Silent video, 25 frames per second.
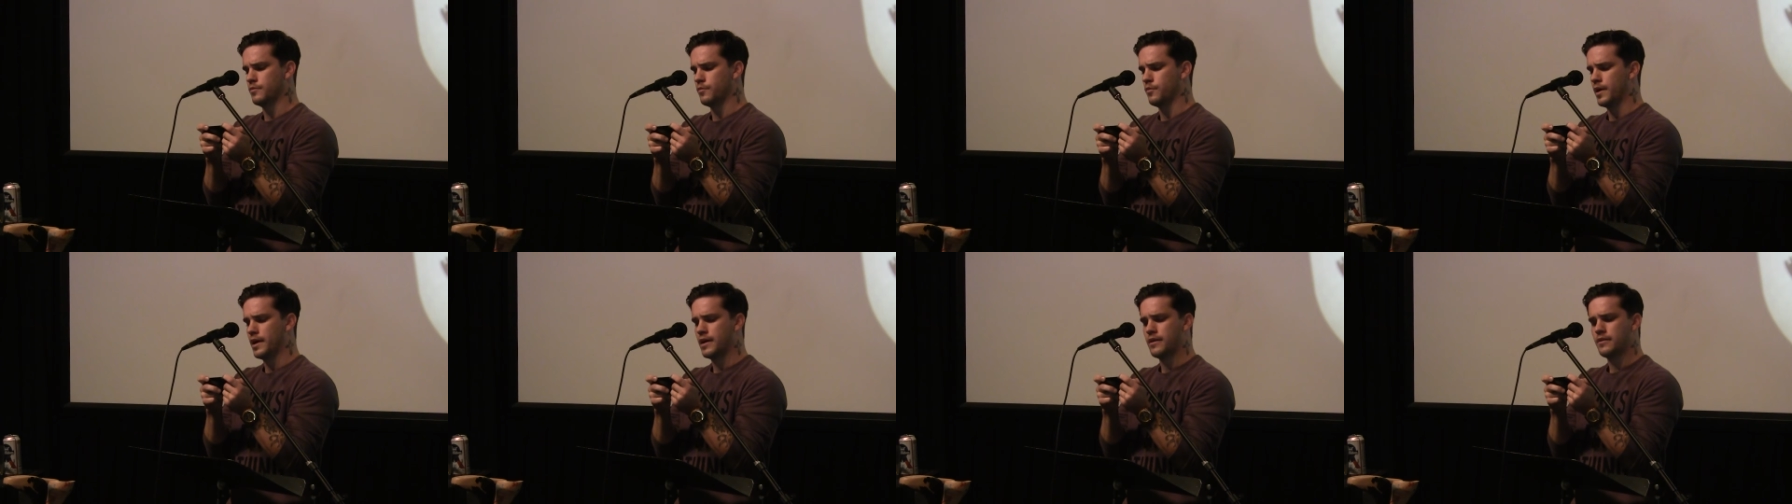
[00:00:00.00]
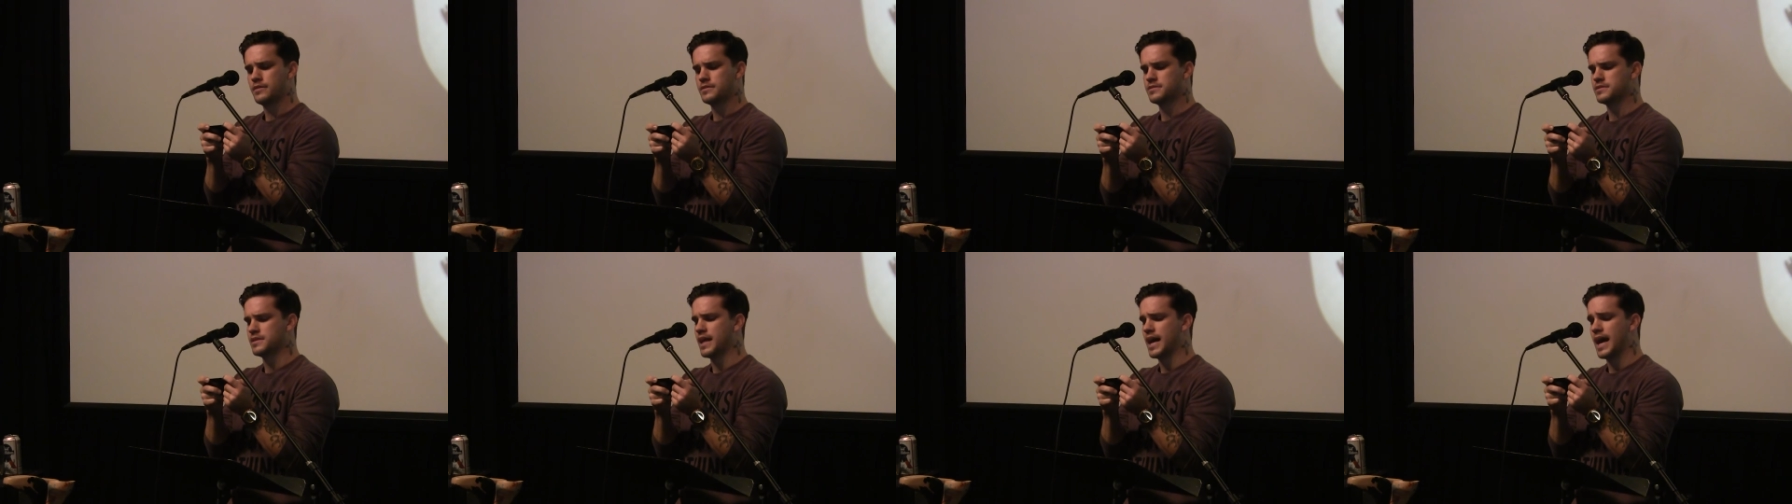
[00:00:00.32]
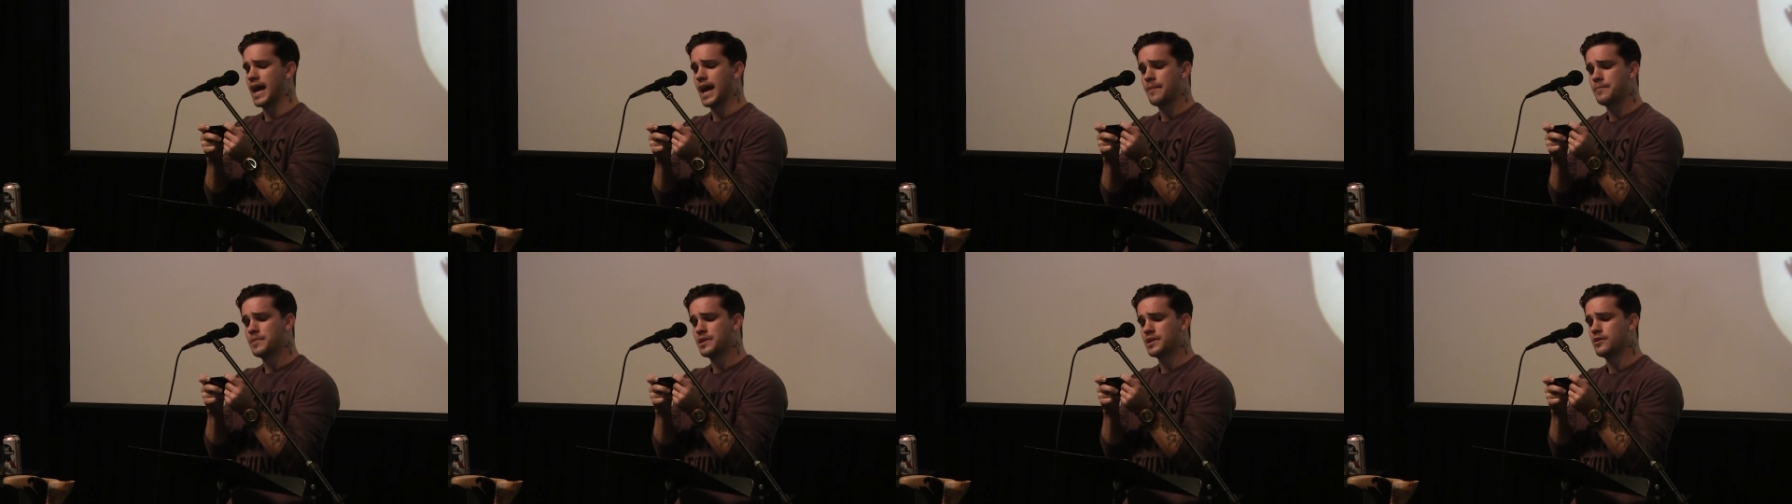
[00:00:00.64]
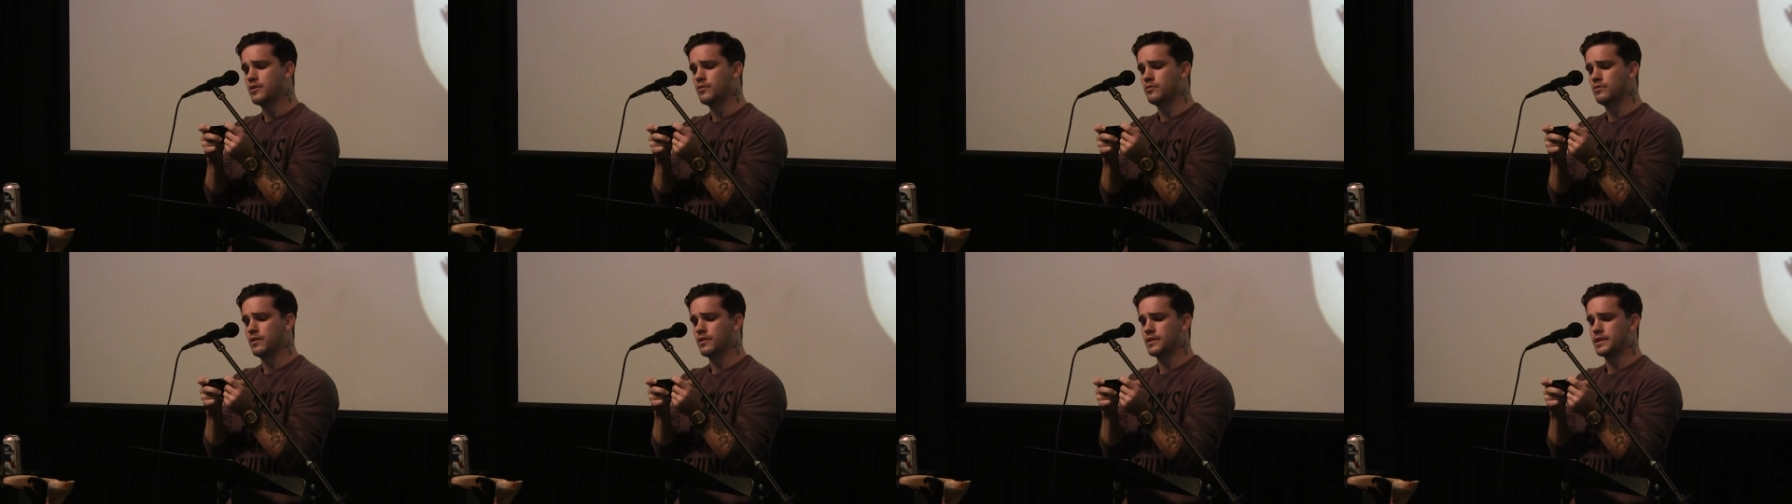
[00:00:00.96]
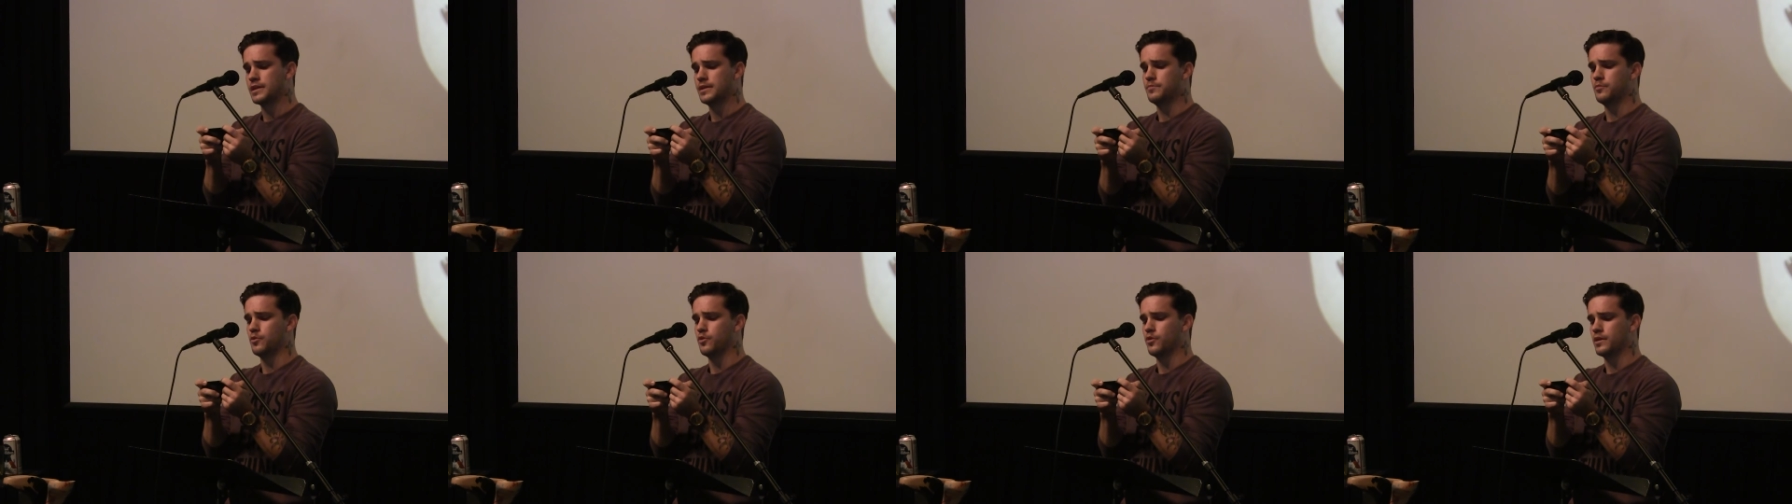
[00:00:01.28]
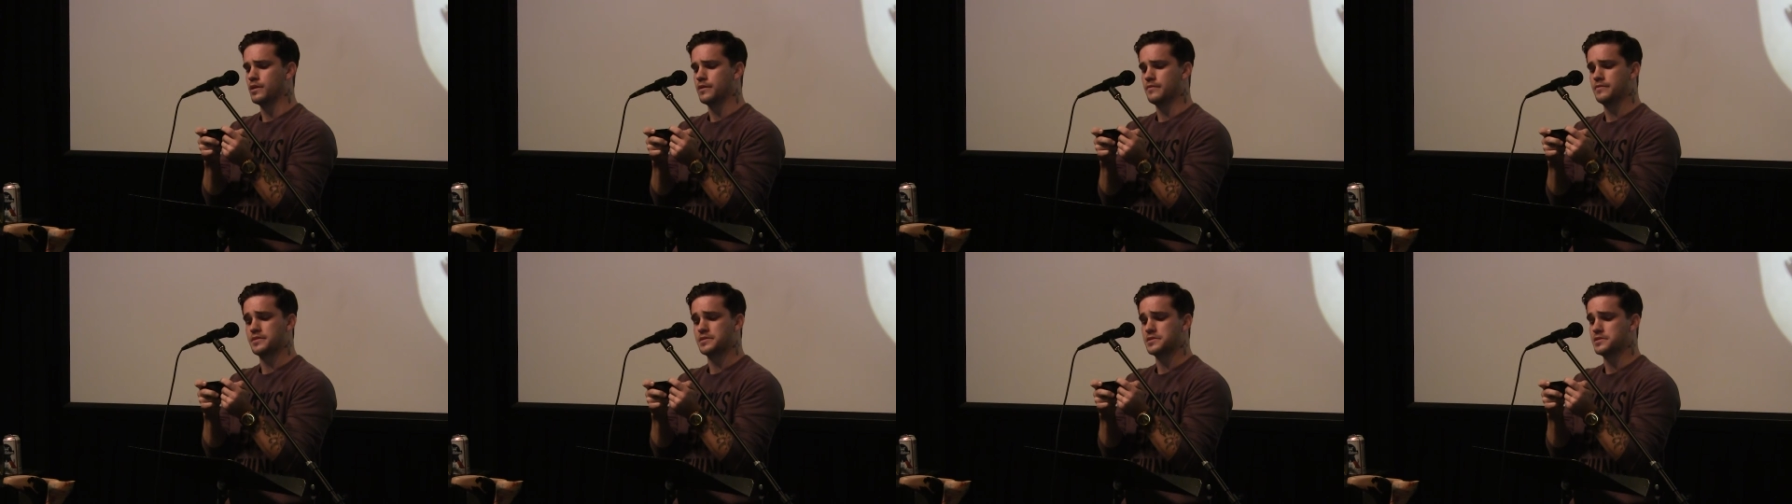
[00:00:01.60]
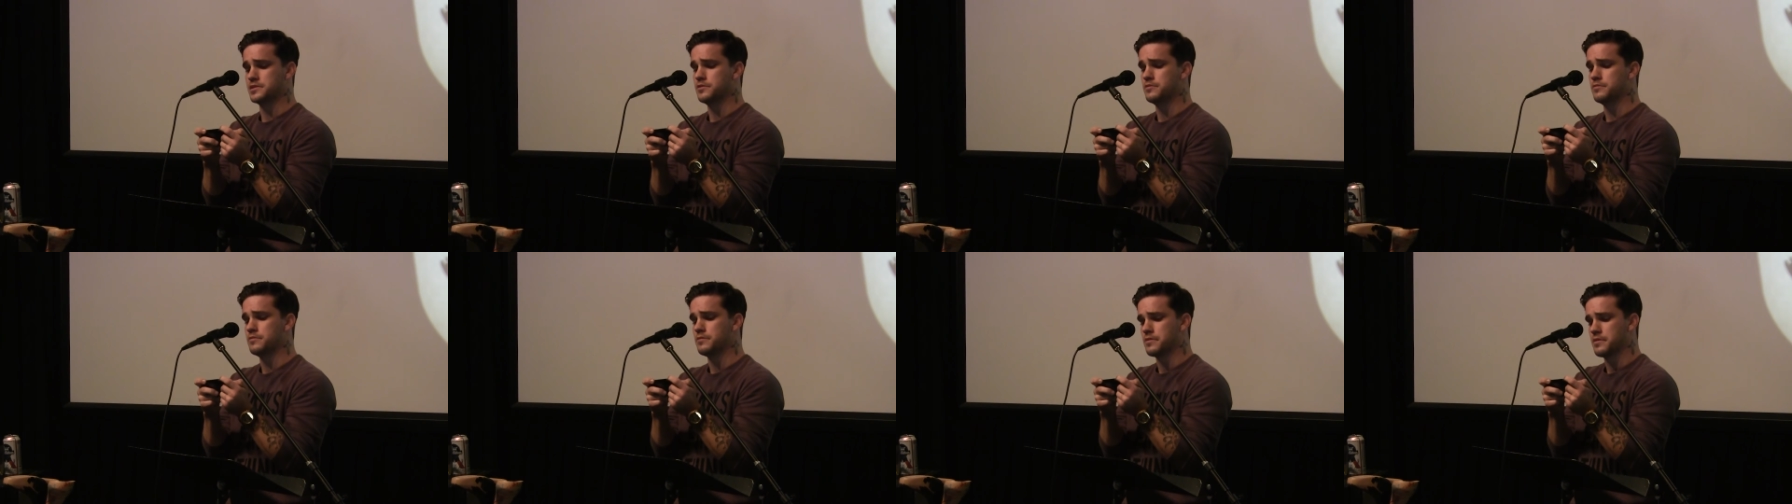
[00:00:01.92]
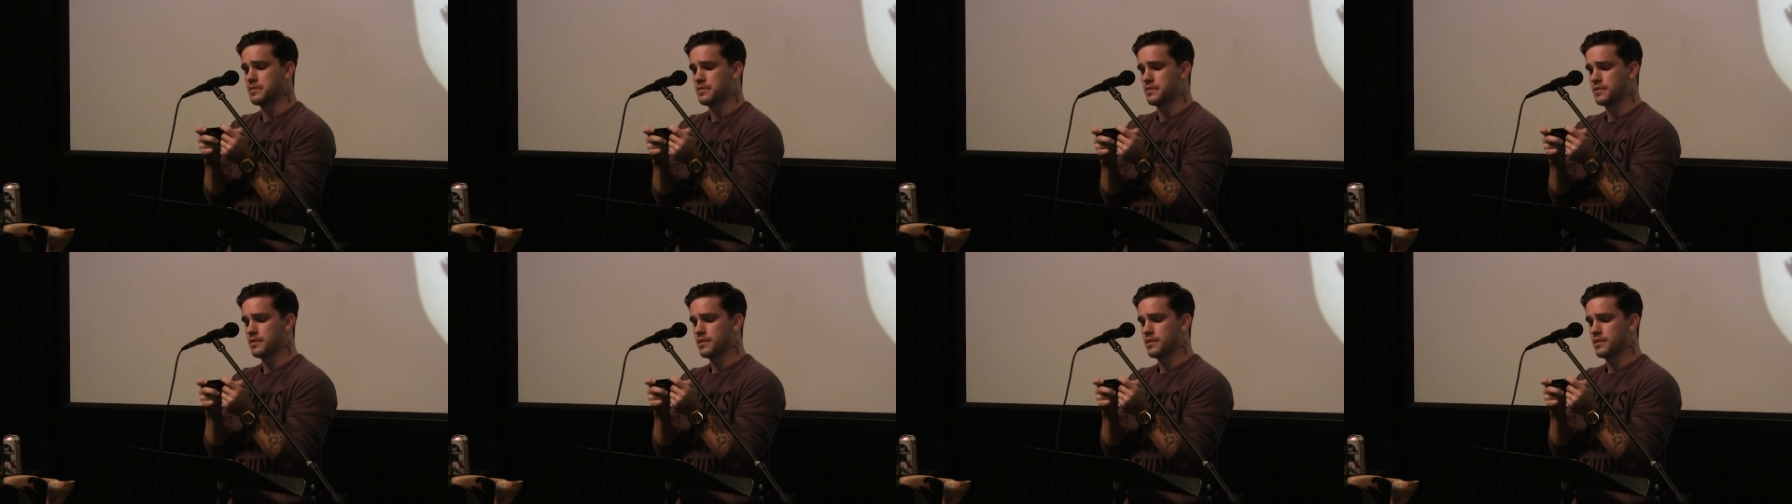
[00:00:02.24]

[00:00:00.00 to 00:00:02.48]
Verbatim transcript: Where is the happy-go-lucky boy of his youth?